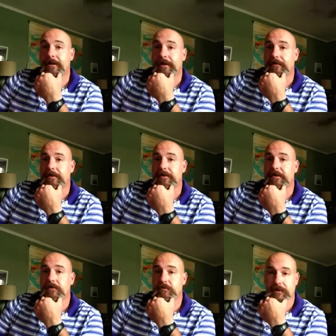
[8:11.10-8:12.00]
help.
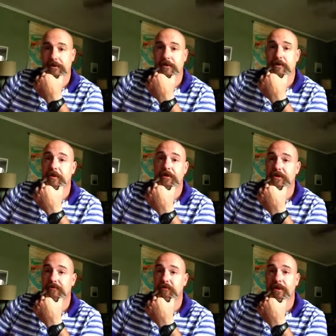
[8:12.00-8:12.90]
So really the only
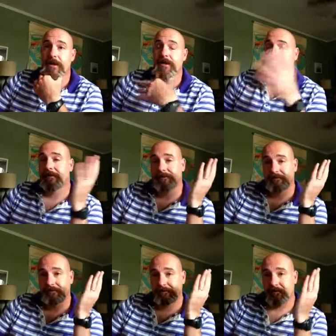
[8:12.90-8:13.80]
things remaining
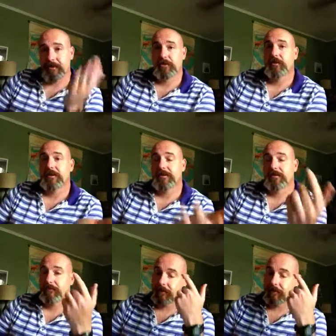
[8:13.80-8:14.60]
this week's